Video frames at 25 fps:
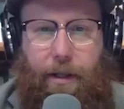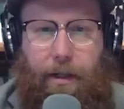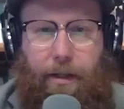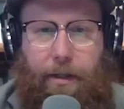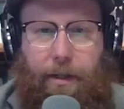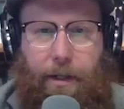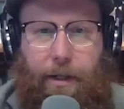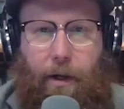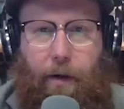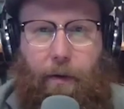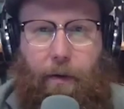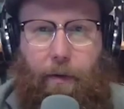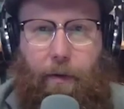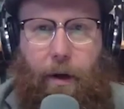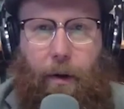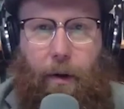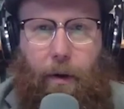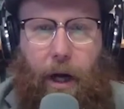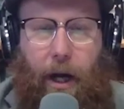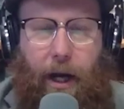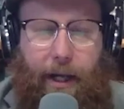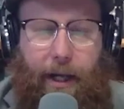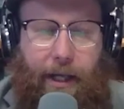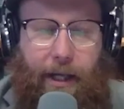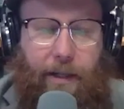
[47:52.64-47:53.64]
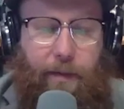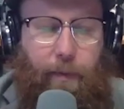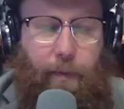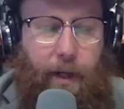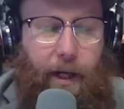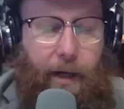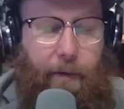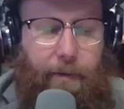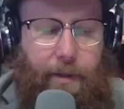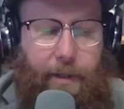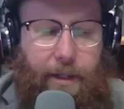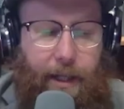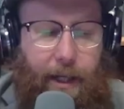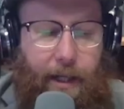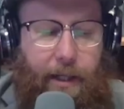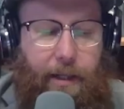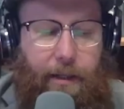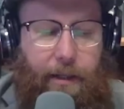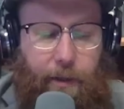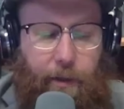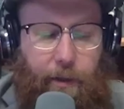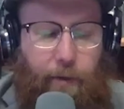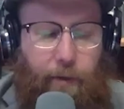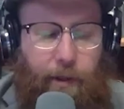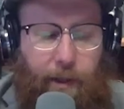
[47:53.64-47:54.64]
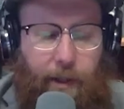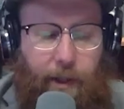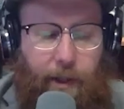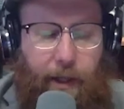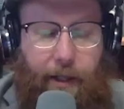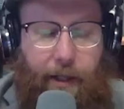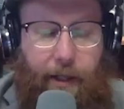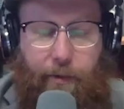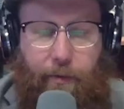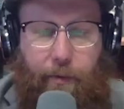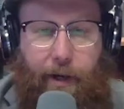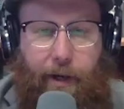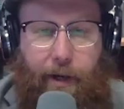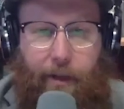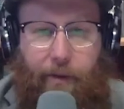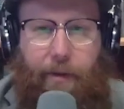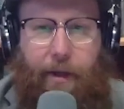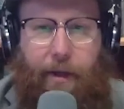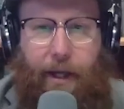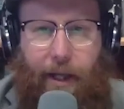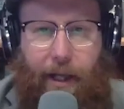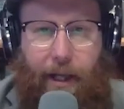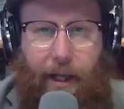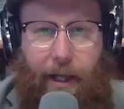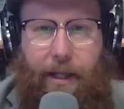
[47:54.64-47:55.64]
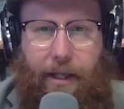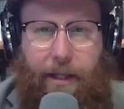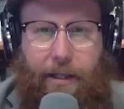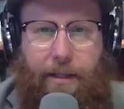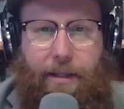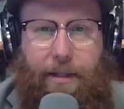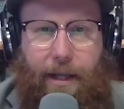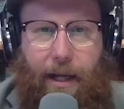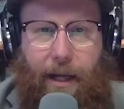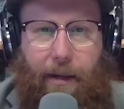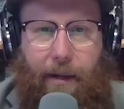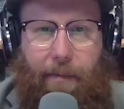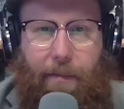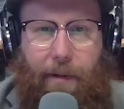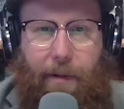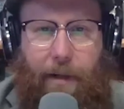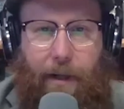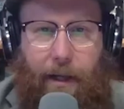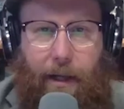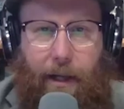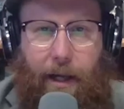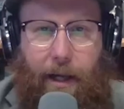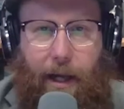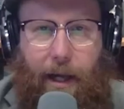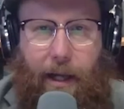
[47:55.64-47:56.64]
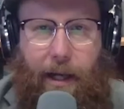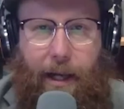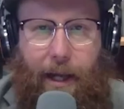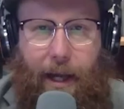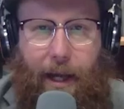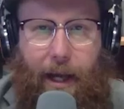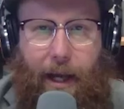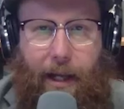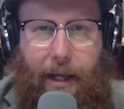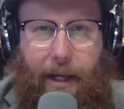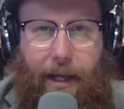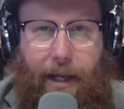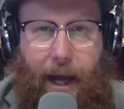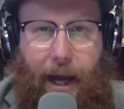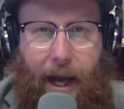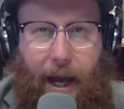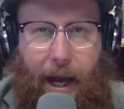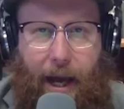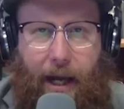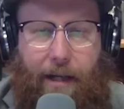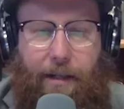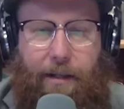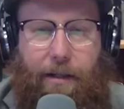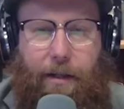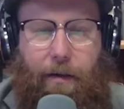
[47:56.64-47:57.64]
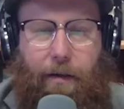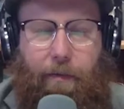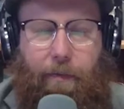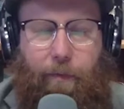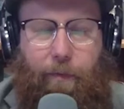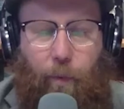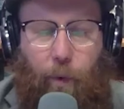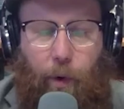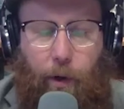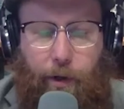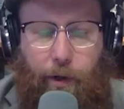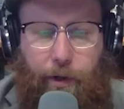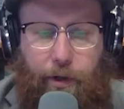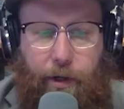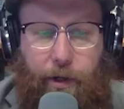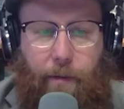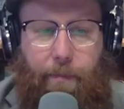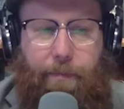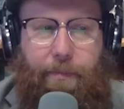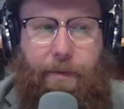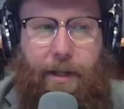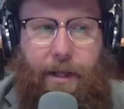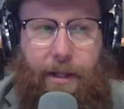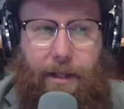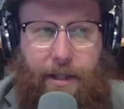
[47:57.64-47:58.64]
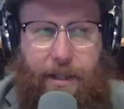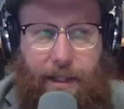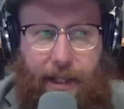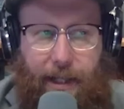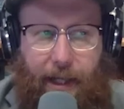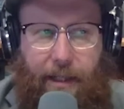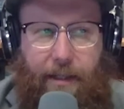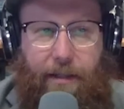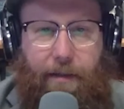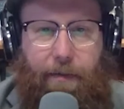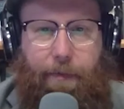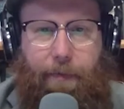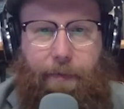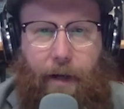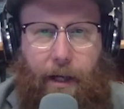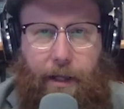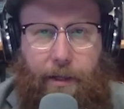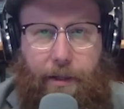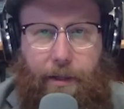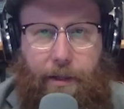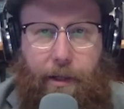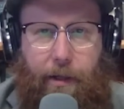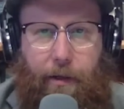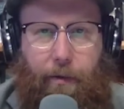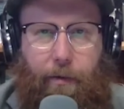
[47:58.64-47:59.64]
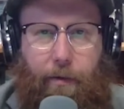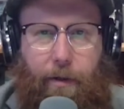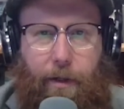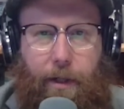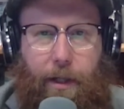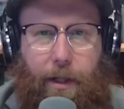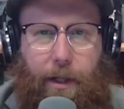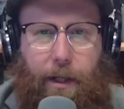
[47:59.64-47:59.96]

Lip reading: So I guess what I would say, doing the next right thing is an act of worship that sanctifies you.